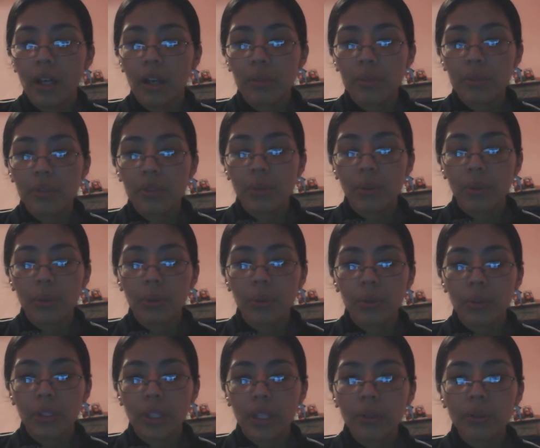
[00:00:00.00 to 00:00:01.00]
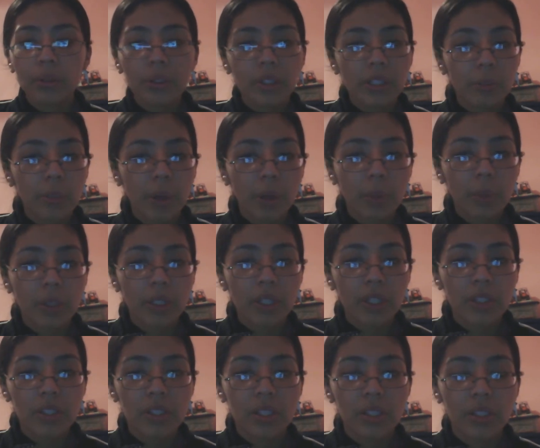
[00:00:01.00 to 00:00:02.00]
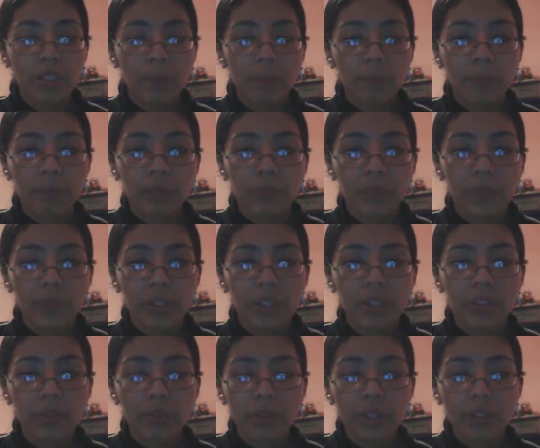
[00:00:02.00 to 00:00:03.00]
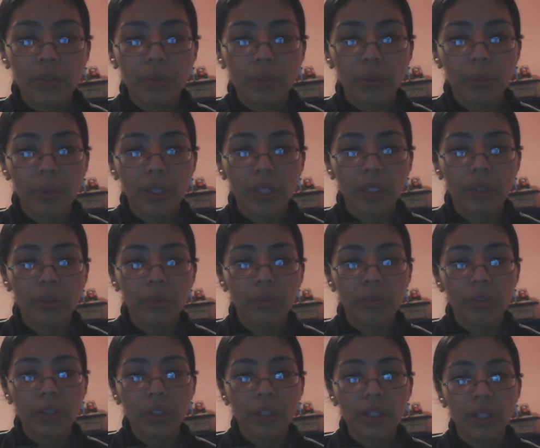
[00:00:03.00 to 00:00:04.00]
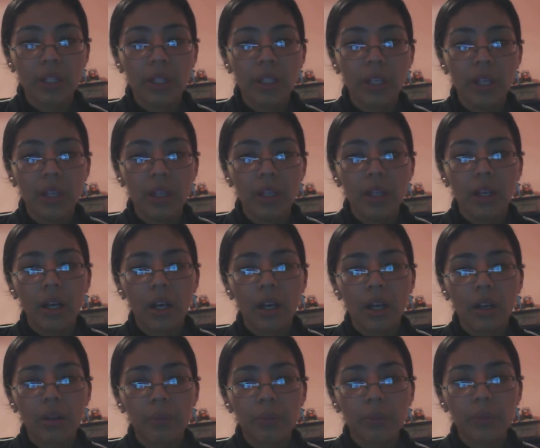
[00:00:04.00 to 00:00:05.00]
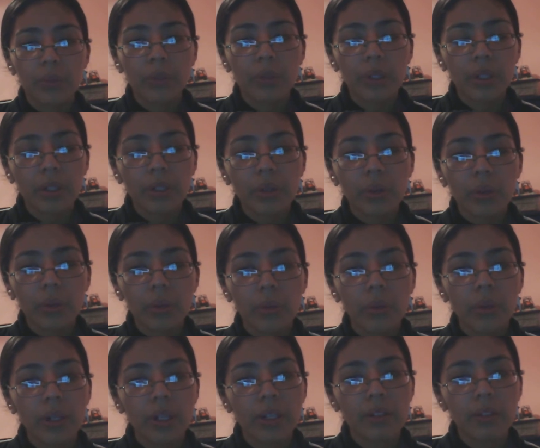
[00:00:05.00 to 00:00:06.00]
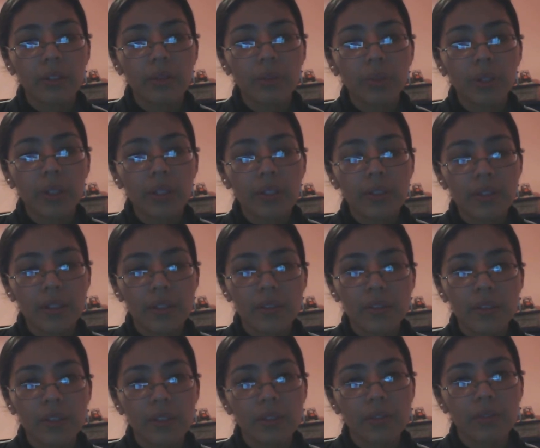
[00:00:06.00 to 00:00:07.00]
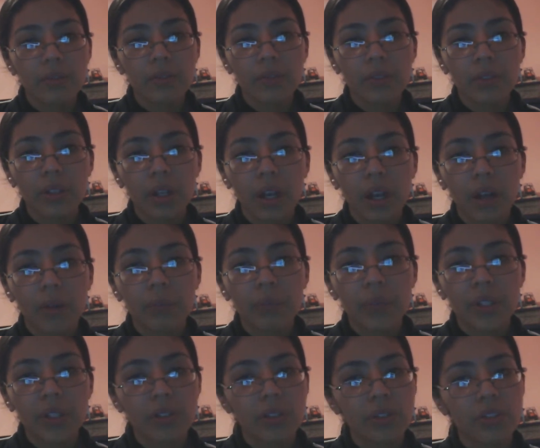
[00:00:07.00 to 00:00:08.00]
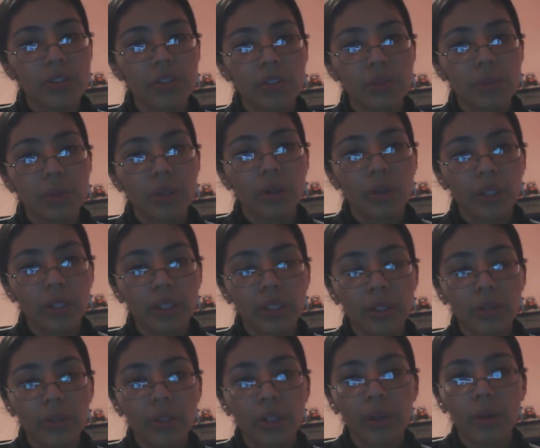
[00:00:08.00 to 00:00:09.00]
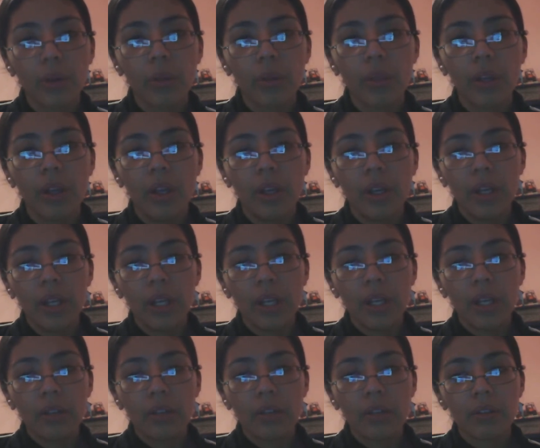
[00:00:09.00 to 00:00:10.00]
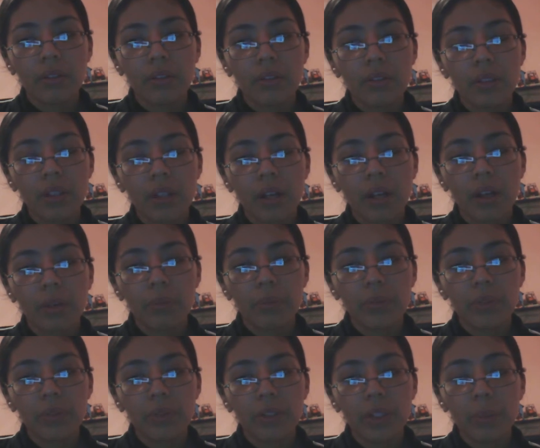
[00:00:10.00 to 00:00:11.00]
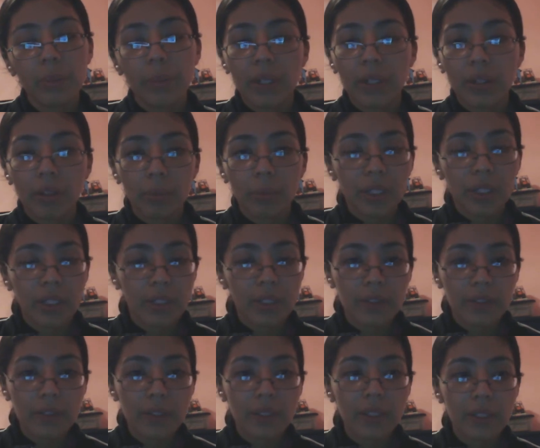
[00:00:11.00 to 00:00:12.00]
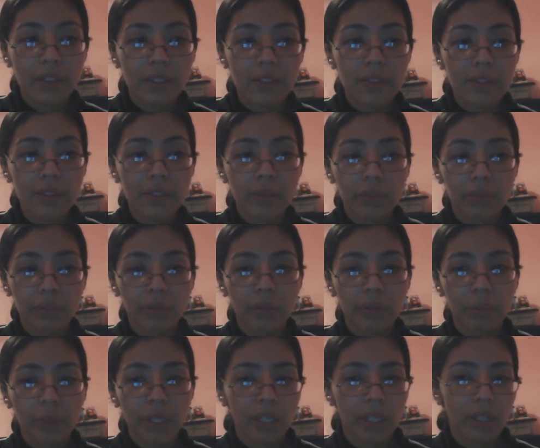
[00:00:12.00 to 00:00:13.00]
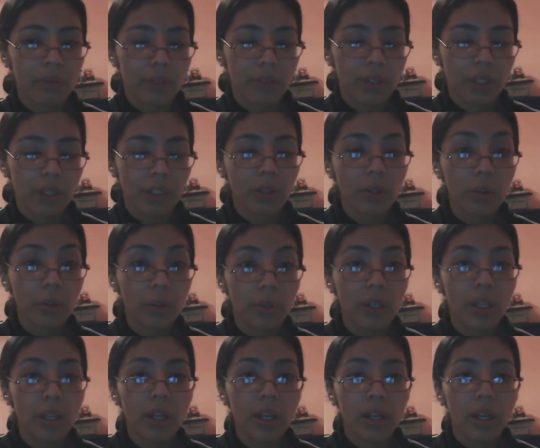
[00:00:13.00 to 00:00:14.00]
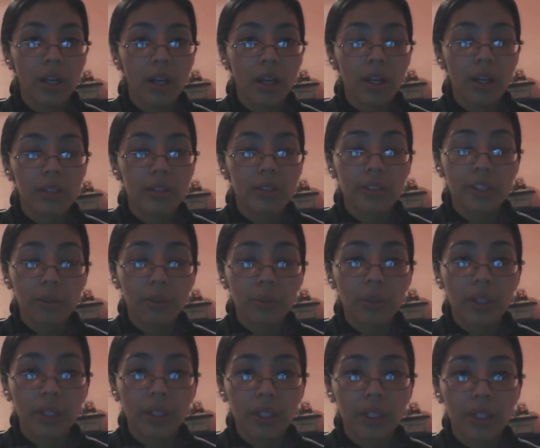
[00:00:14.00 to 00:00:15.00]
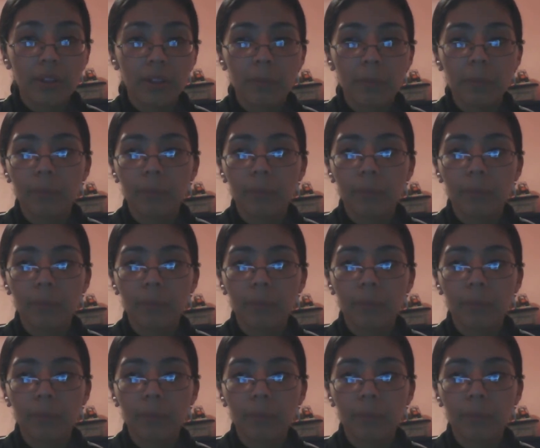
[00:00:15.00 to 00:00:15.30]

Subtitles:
So the elderly population is faced with making really critical and really sensitive decisions regarding their health, and they may not be easy, and some of them may even include death related.